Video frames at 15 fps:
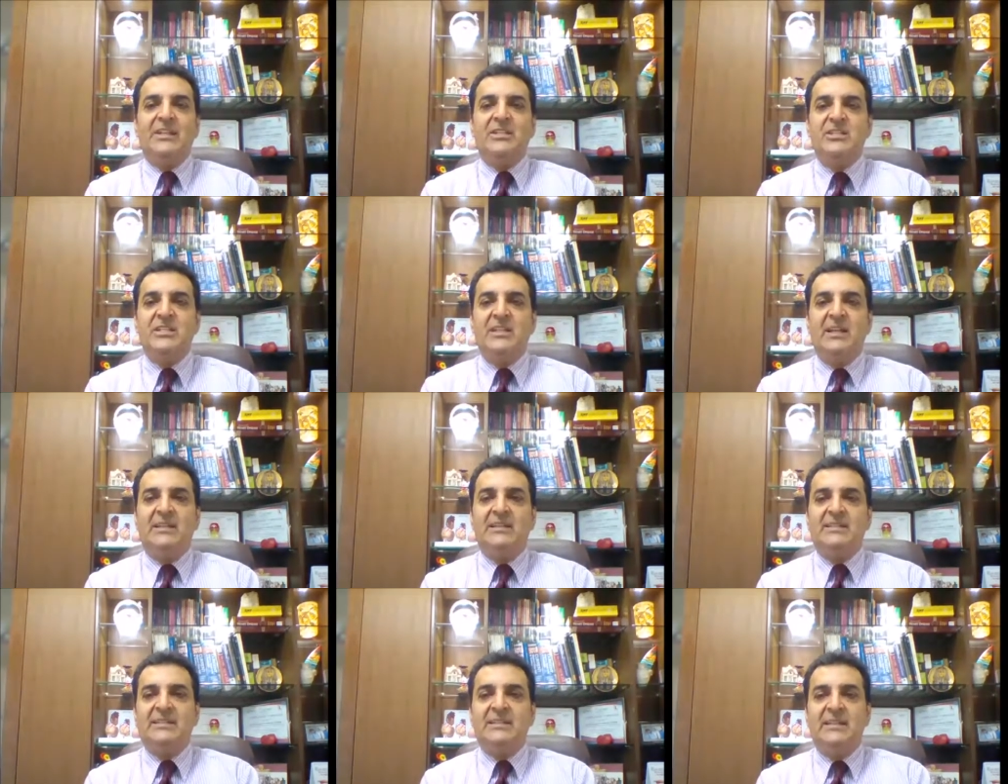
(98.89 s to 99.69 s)

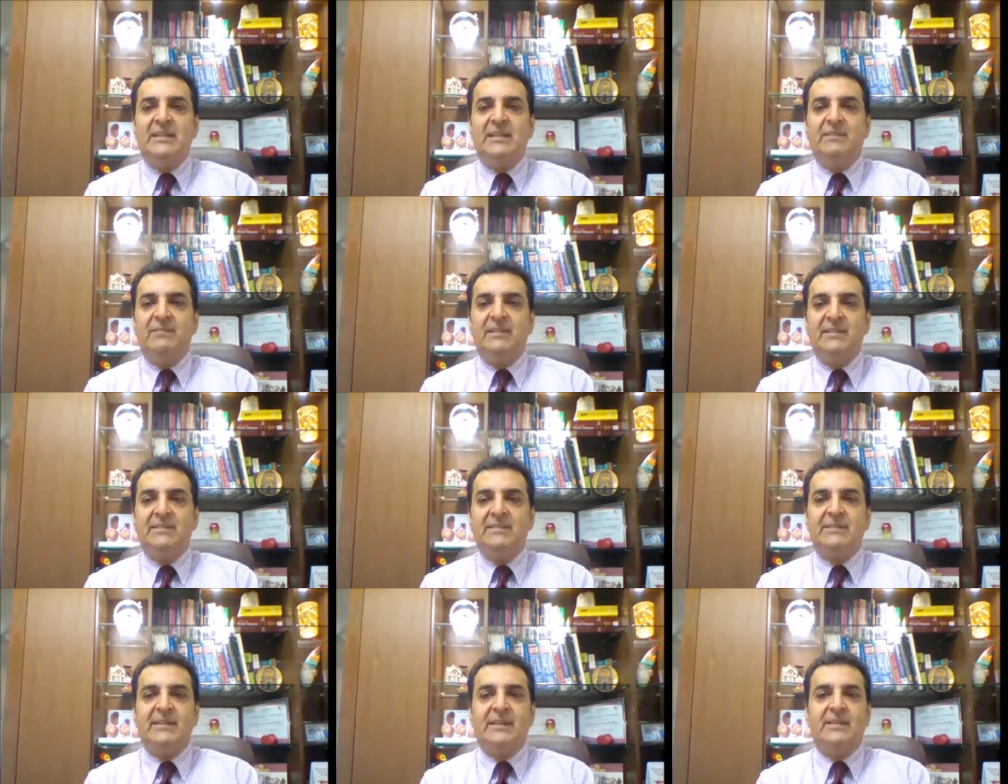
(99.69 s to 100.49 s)
HDL-C
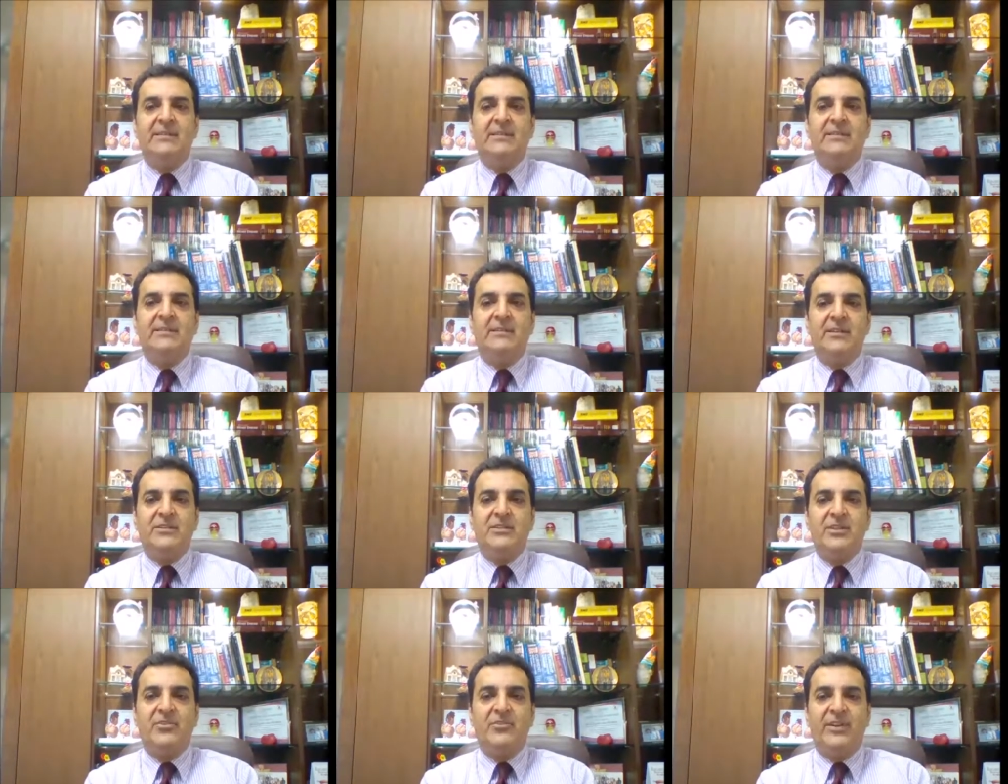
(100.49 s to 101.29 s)
levels and the
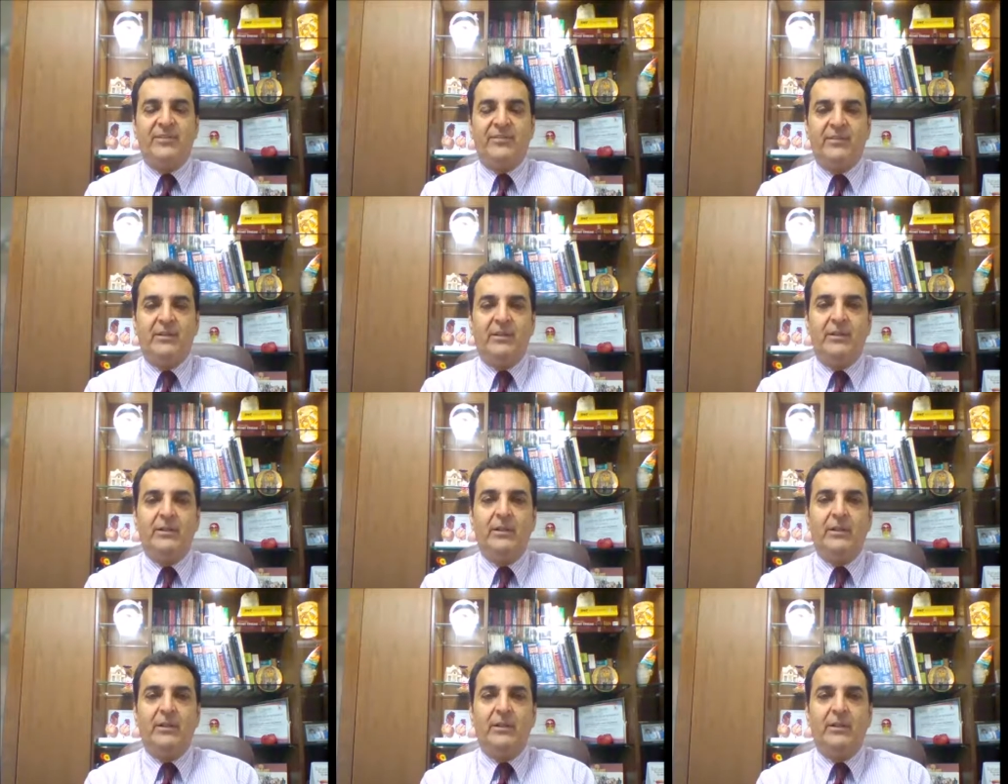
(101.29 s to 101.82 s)
CHD risk.